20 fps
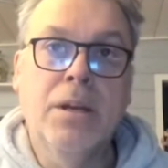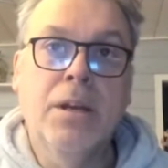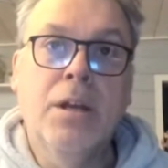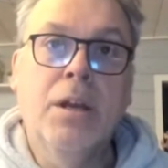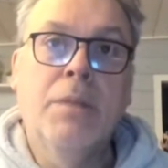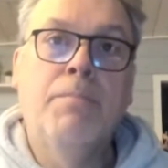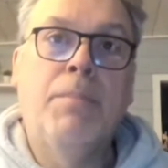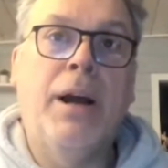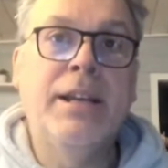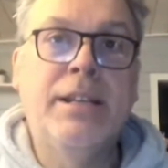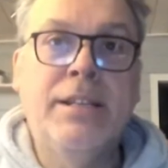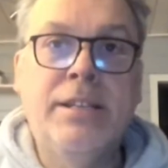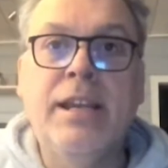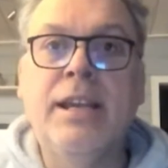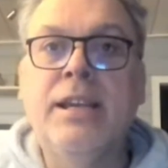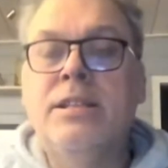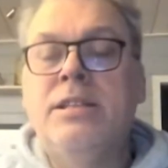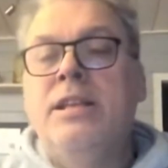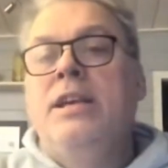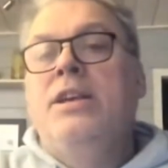By
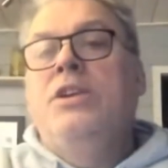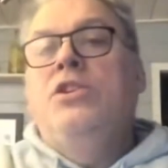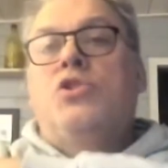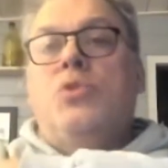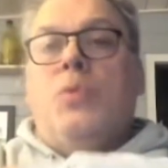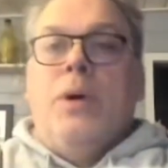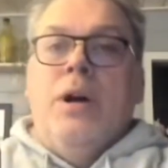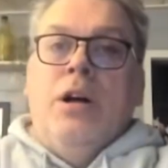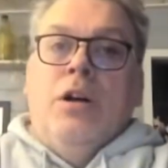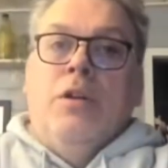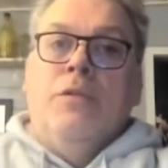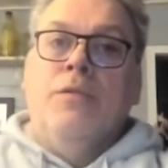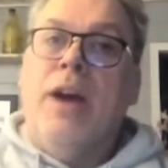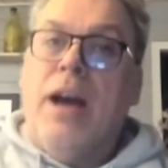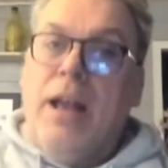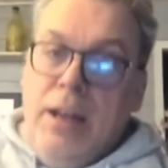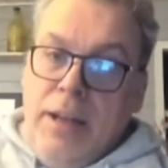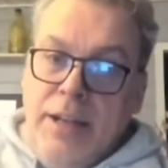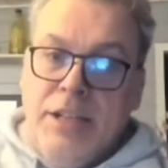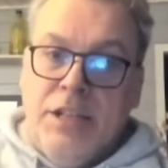1612,
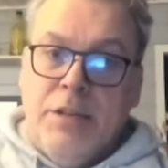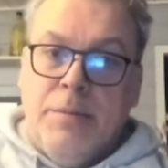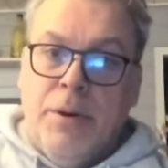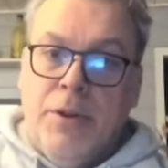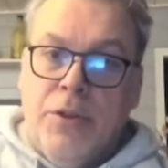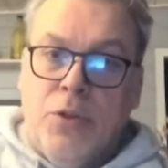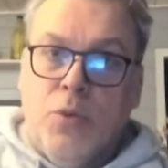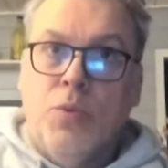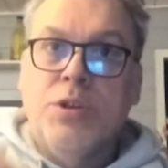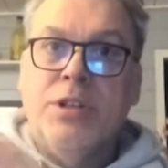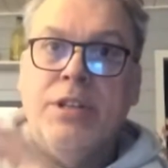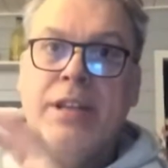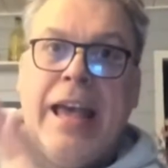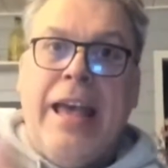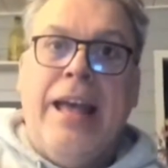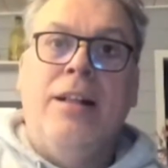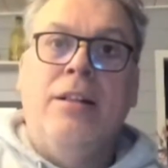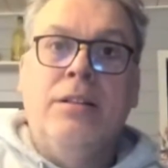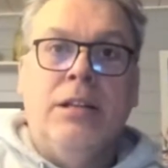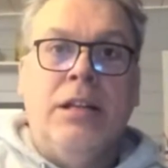Elizabeth was an
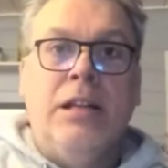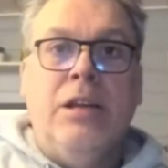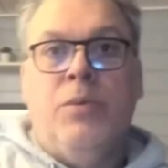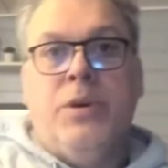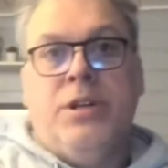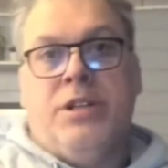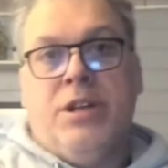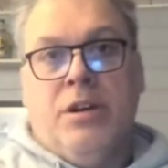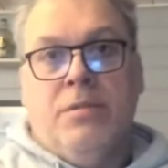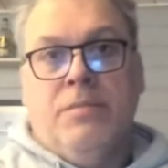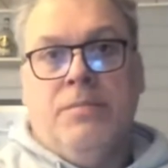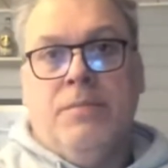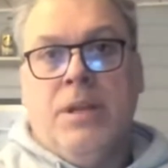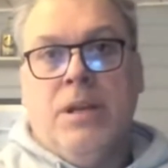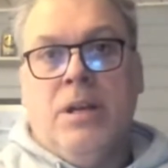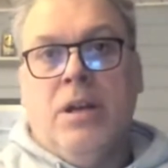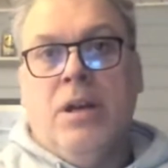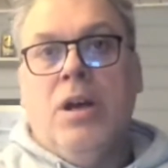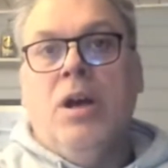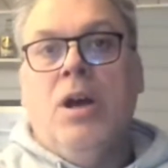elderly widow.
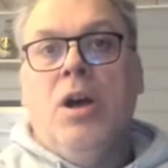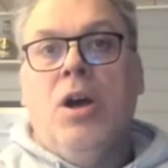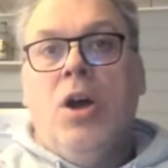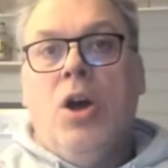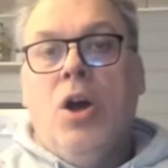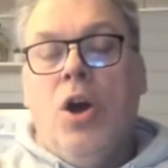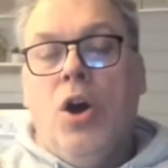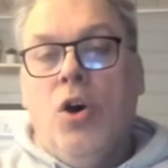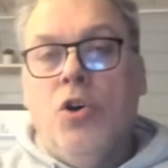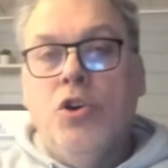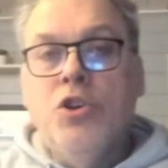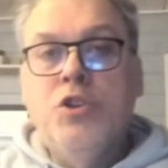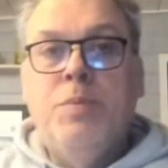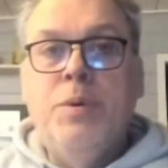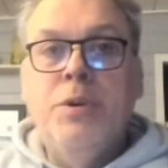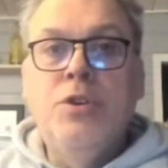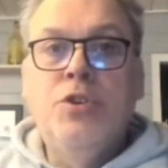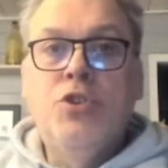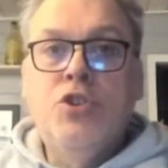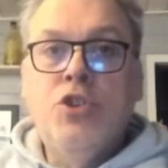Her
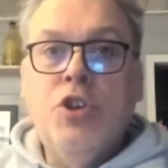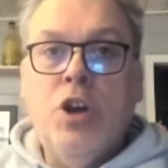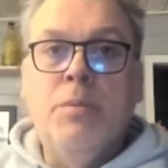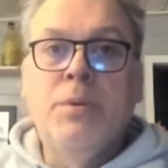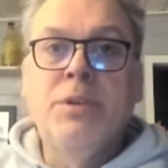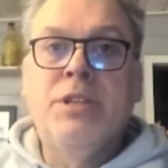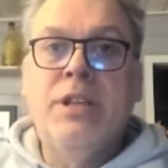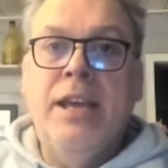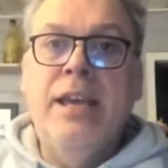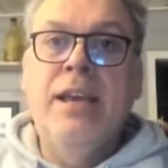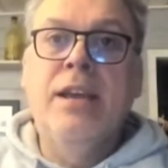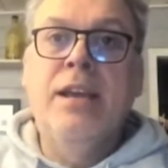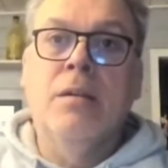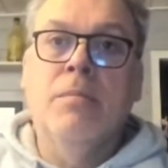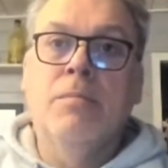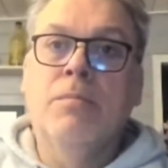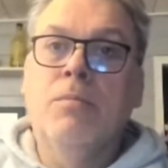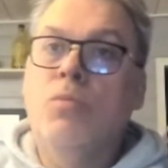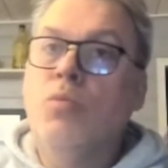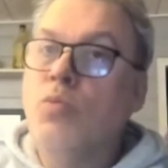husband, Thomas
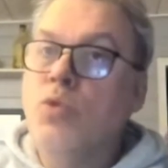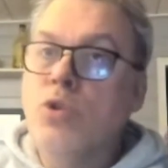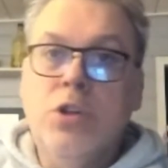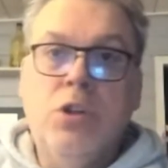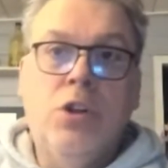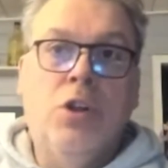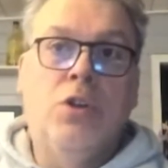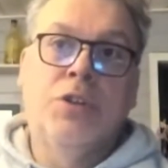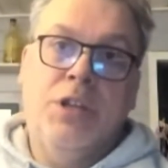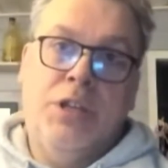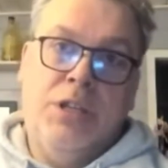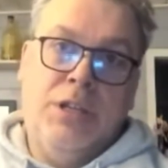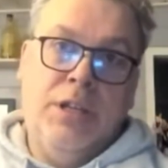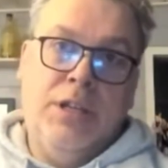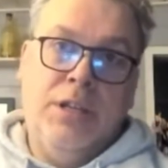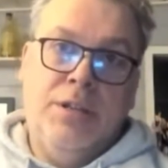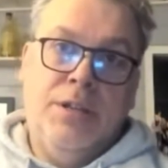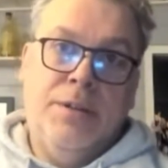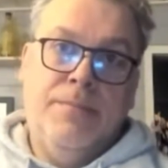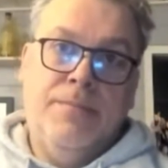Ingham, was long
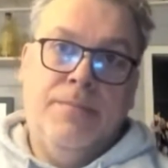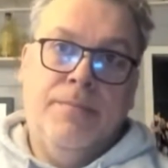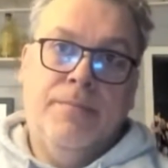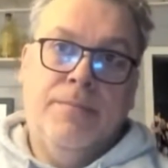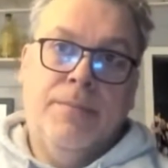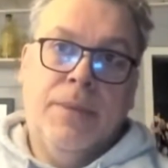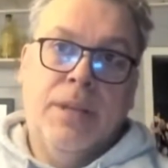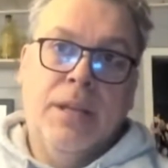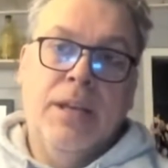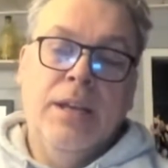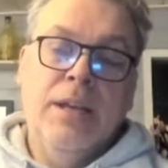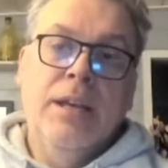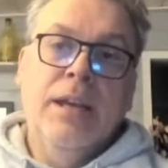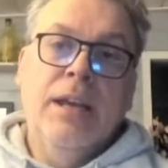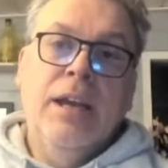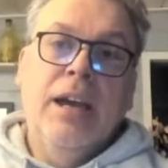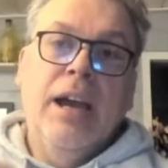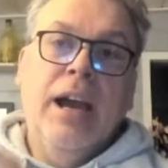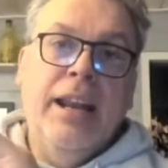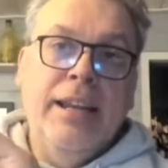deceased,
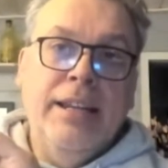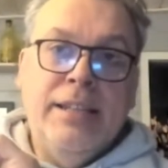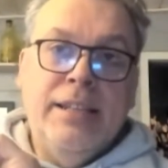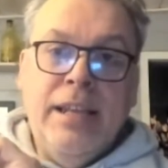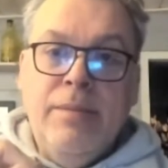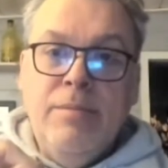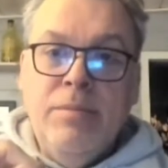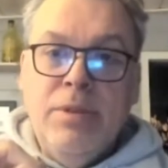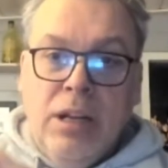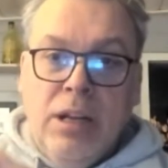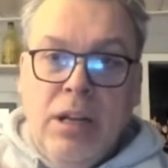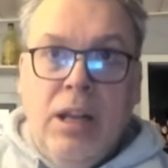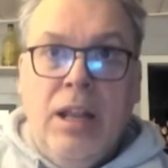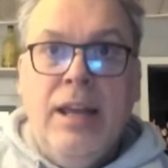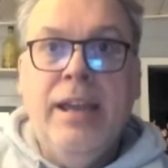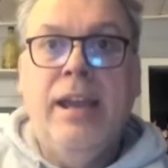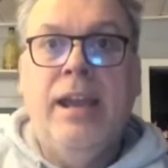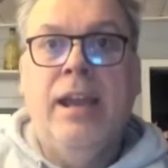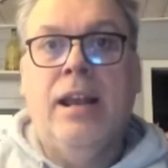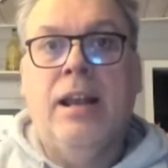and it seems
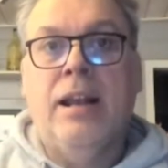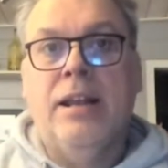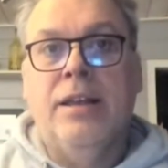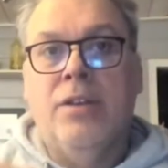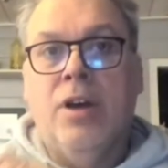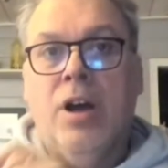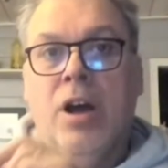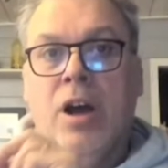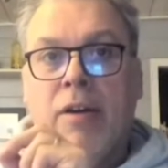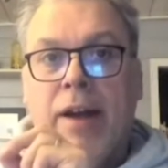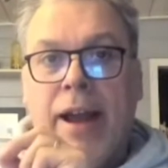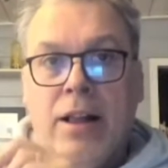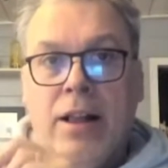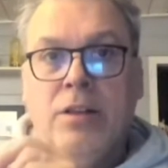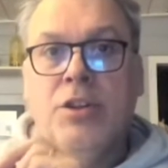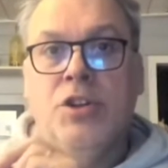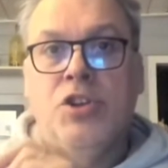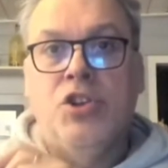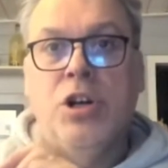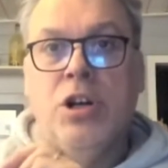likely that her elder
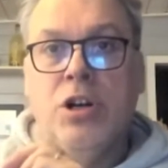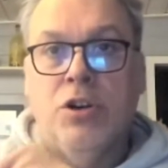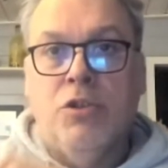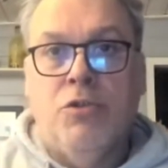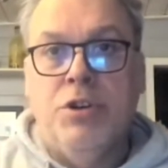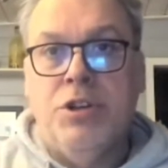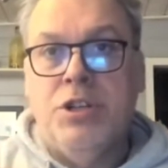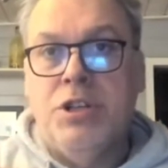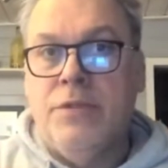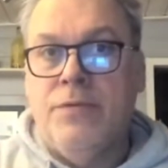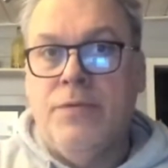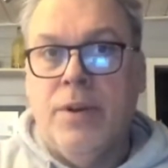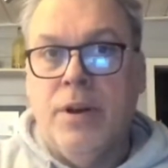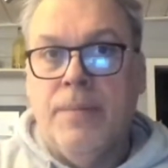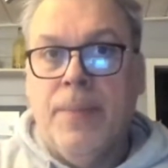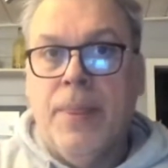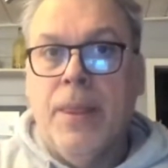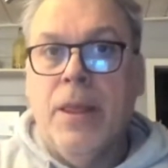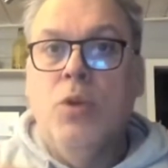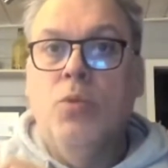child, Christopher,
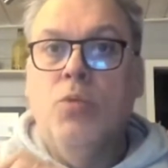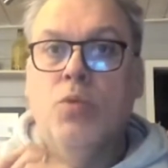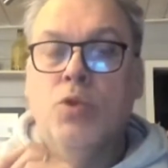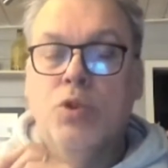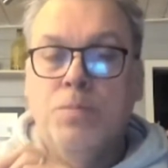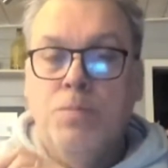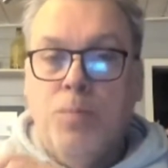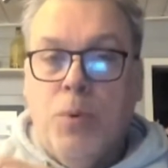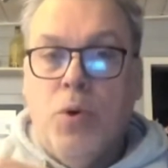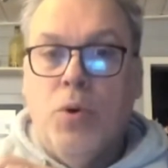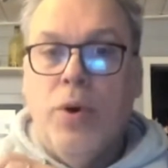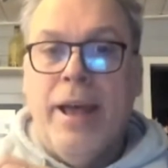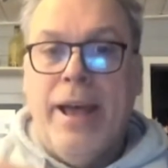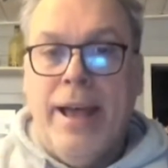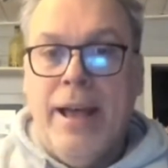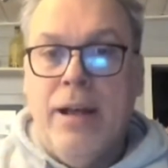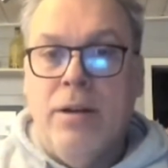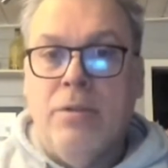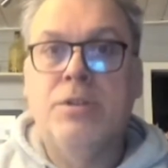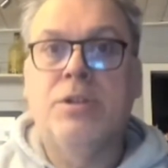was born
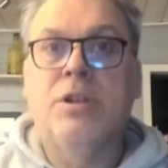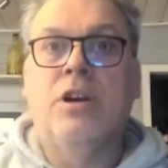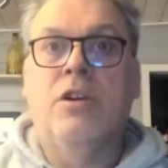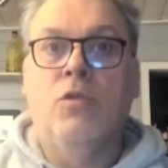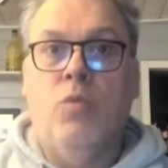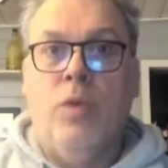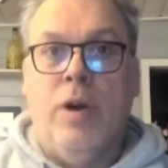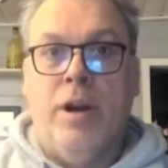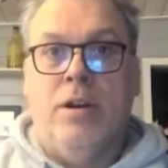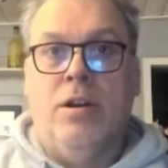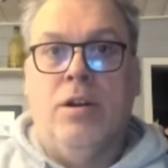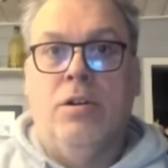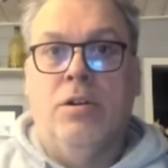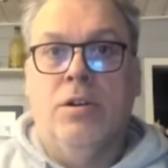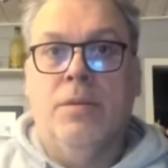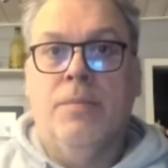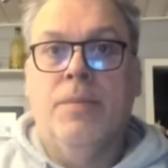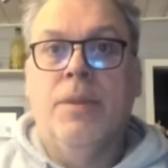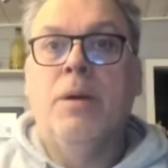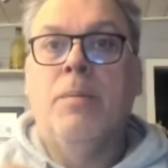out of wedlock
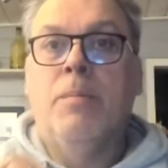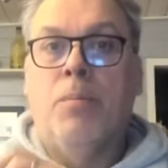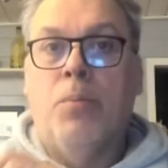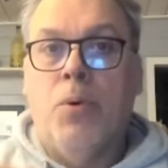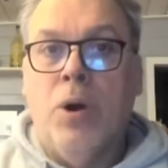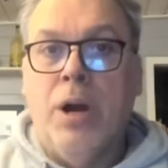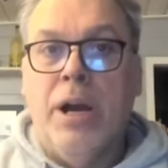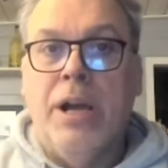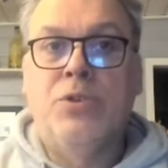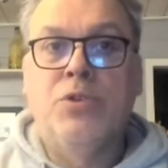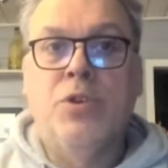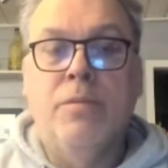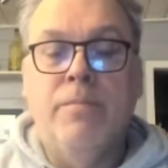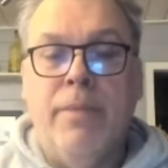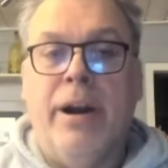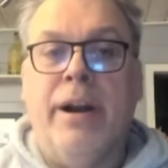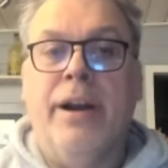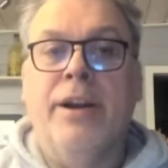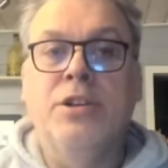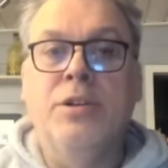prior to a
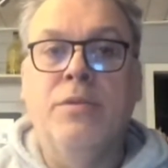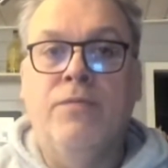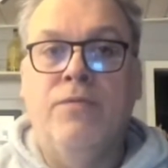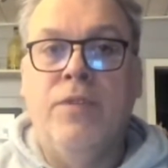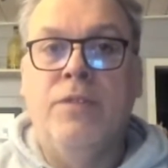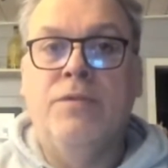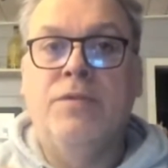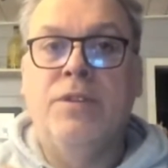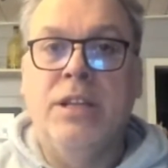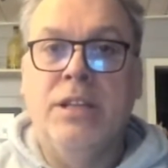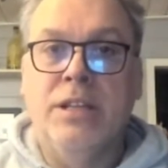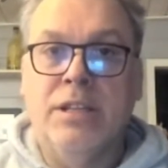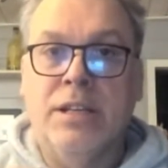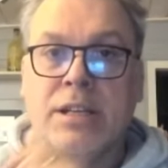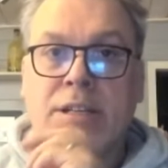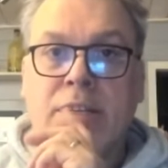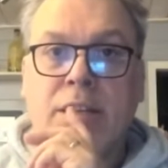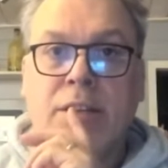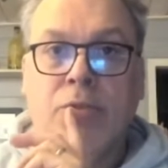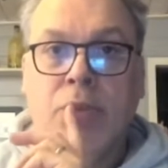marriage in
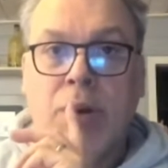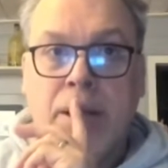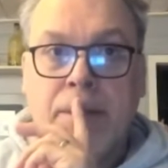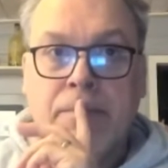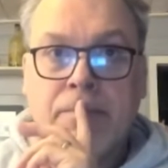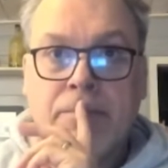1563.